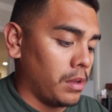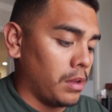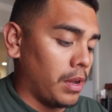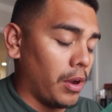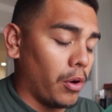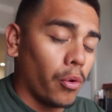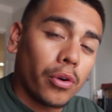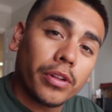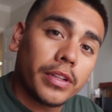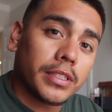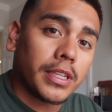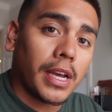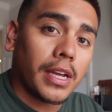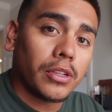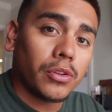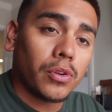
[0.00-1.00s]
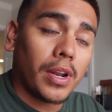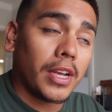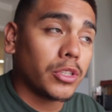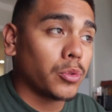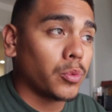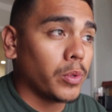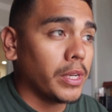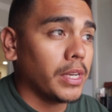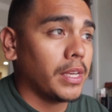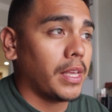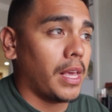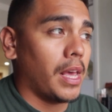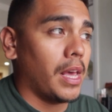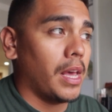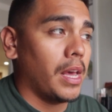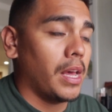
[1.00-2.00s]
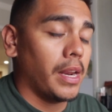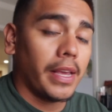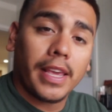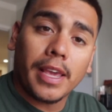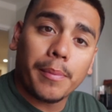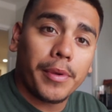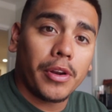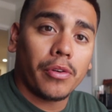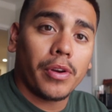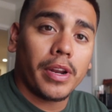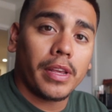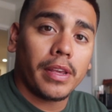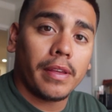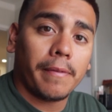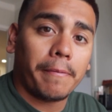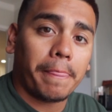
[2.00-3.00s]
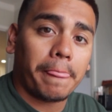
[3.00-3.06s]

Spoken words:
I ordered this handle last week and it came in already.